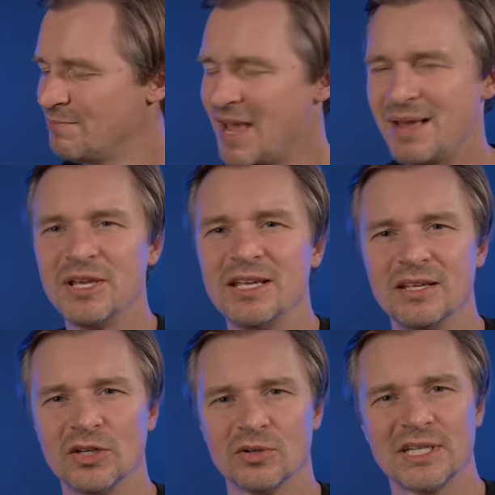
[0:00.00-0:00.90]
maybe
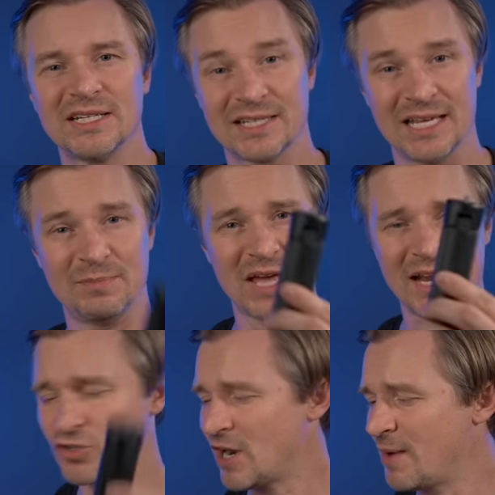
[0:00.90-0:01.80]
you'll need to keep
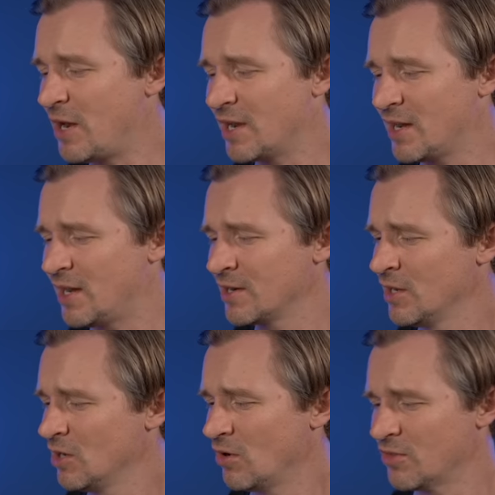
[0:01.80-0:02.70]
that tripod on,
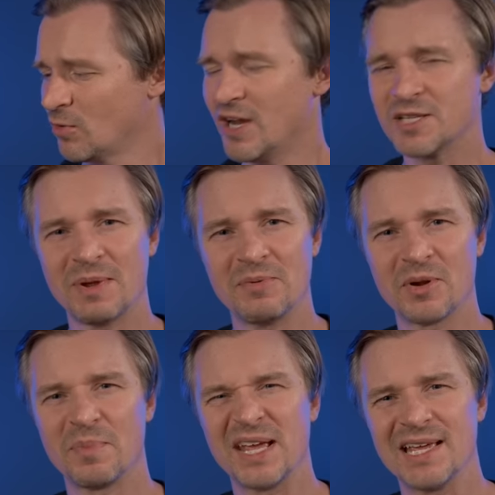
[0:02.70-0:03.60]
otherwise maybe
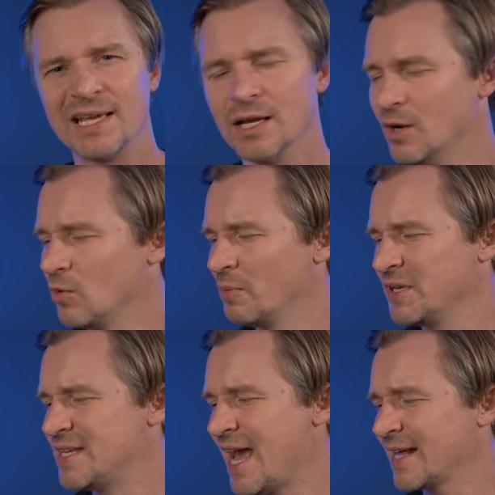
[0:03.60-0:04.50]
your pinky will be
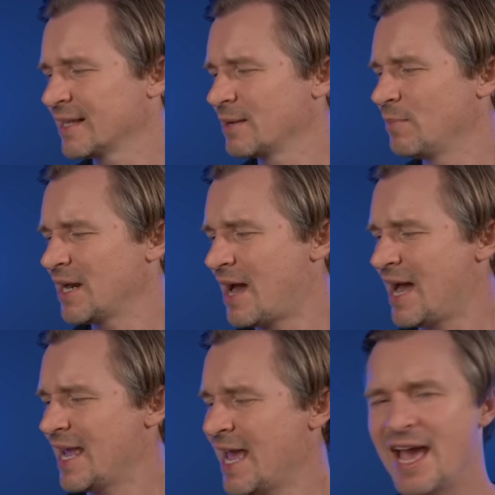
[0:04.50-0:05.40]
dangling. But
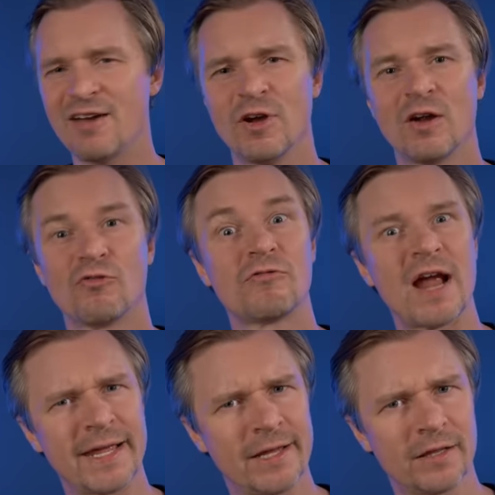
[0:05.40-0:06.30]
I have
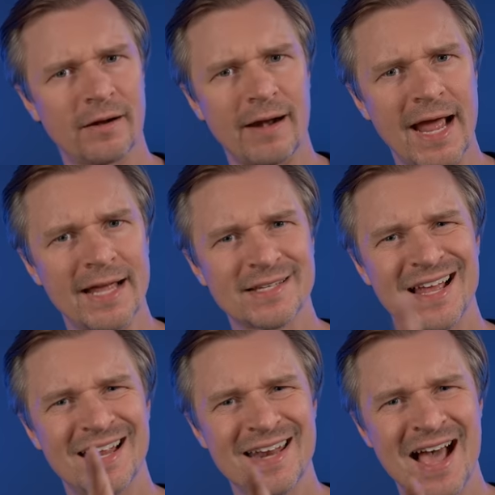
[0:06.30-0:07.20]
regular hands,
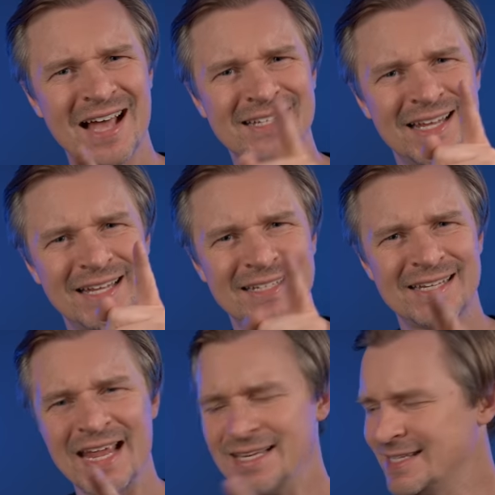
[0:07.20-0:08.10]
not
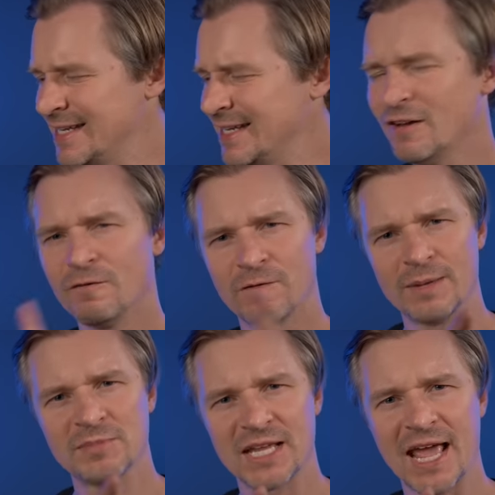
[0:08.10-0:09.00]
dainty
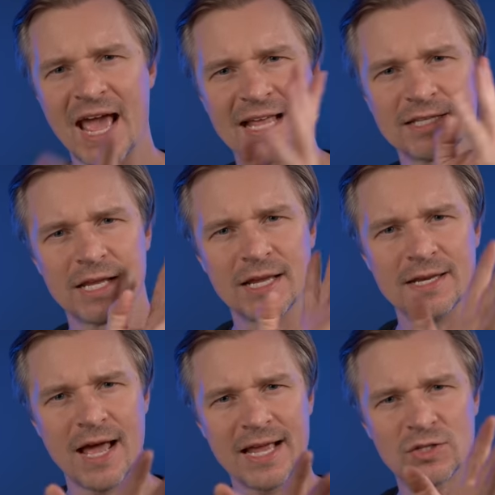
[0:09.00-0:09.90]
flimsy hands,
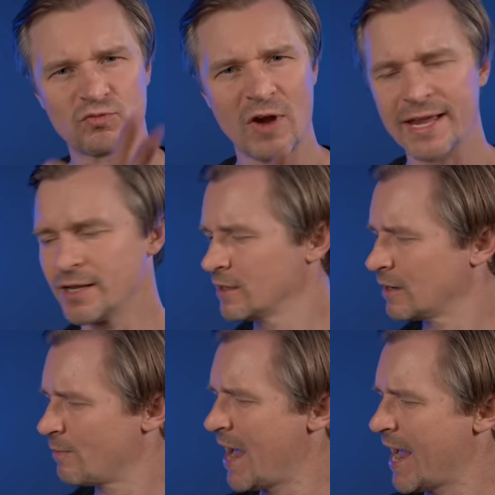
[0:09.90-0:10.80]
nice
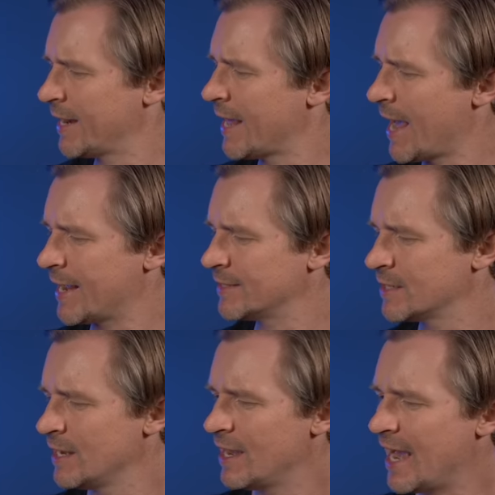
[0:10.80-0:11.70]
regular man hands,
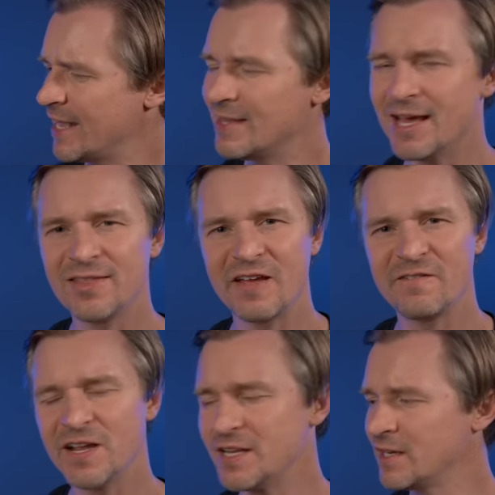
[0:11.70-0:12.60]
and they
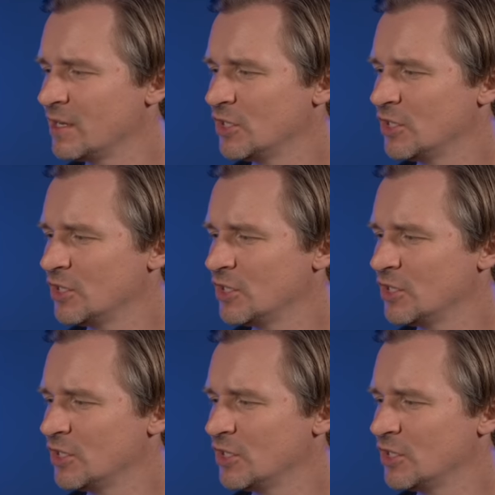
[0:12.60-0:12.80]
fit it